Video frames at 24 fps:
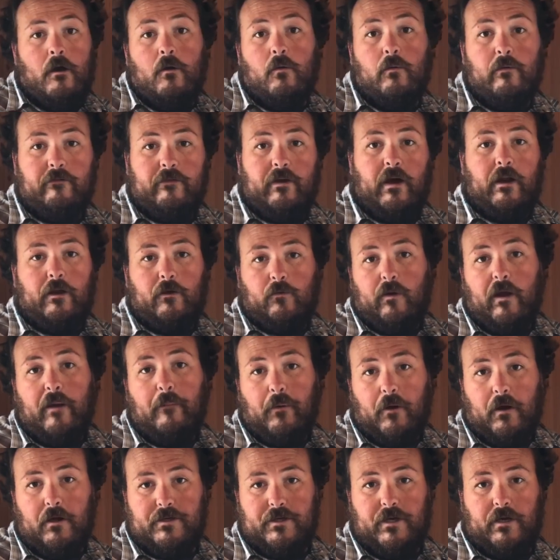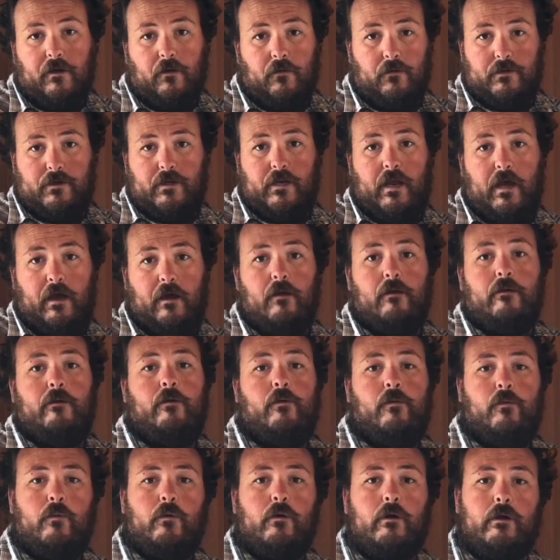We've got a great project going today.
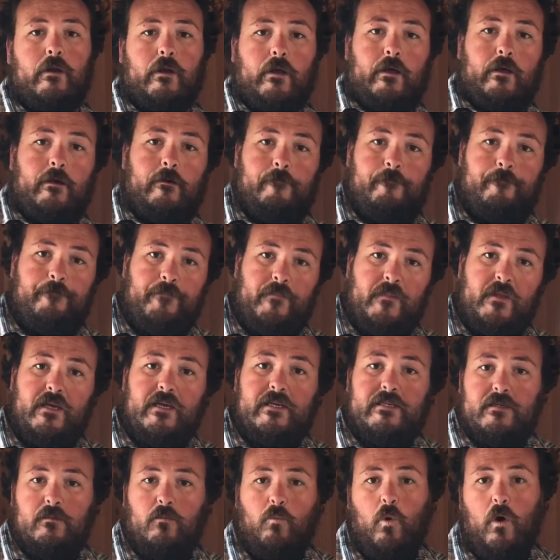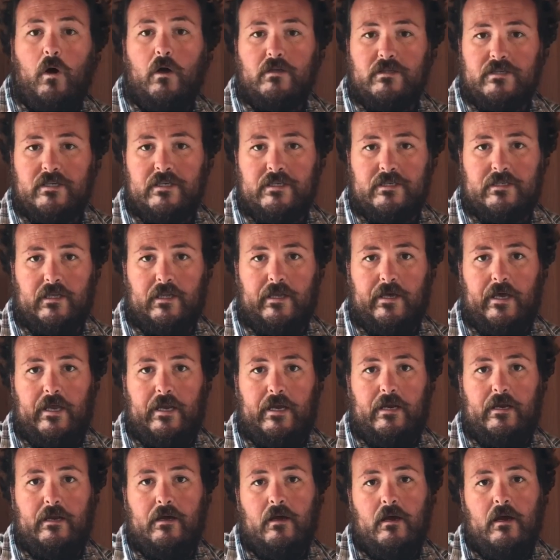We're gonna get some walls
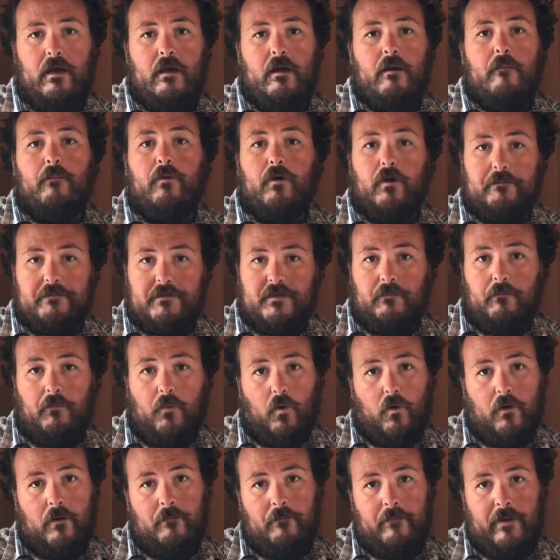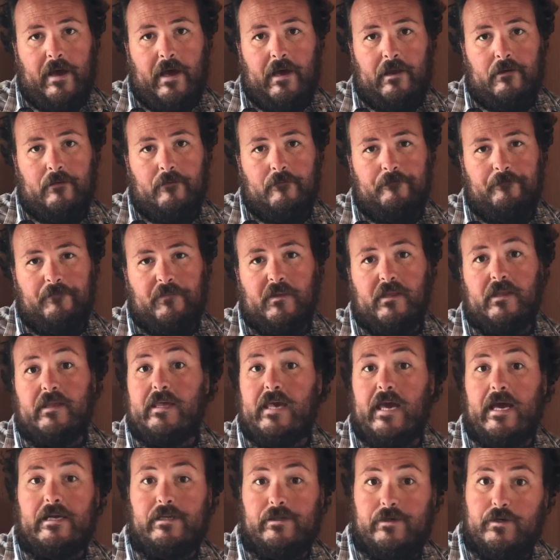insulated, put up some board and batten,
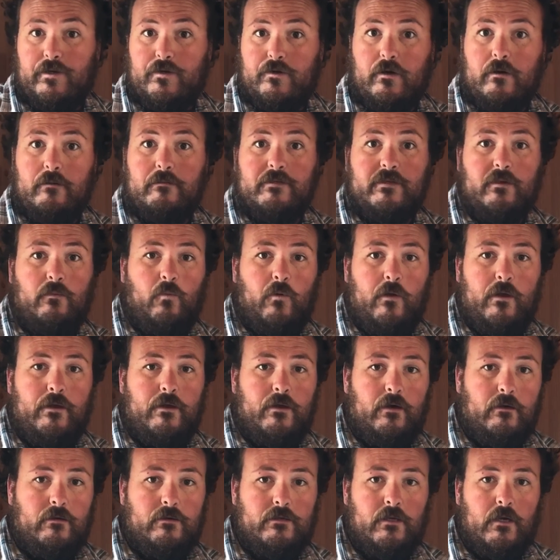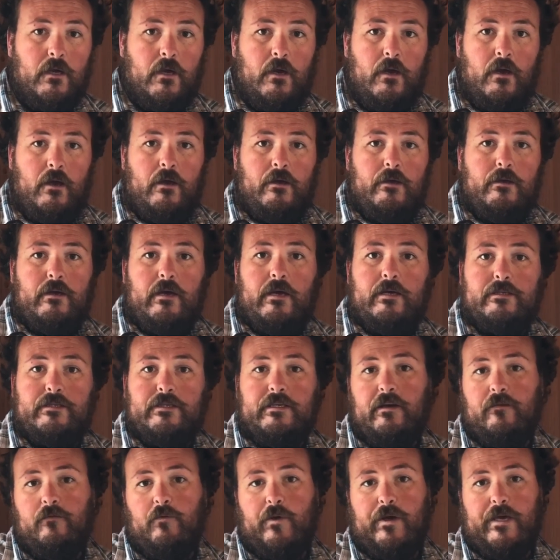case and trim some windows, and
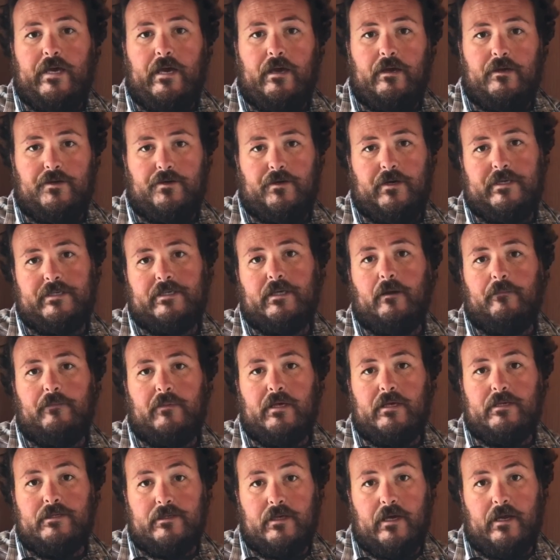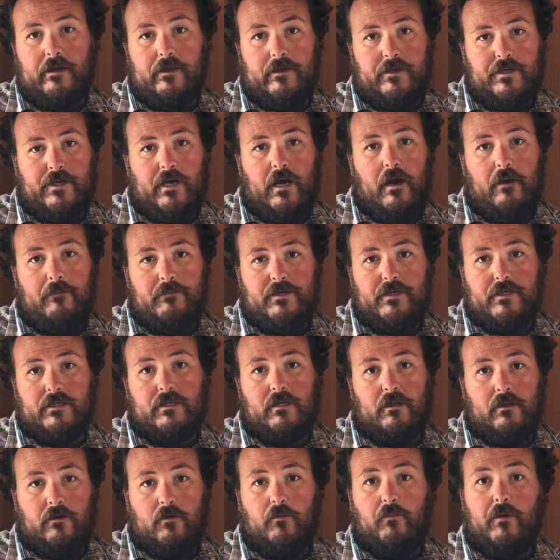see if we can't dress up the inside of the shop
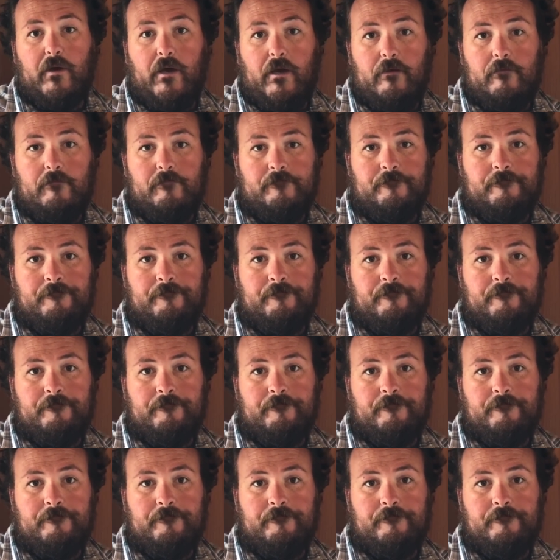just a little bit.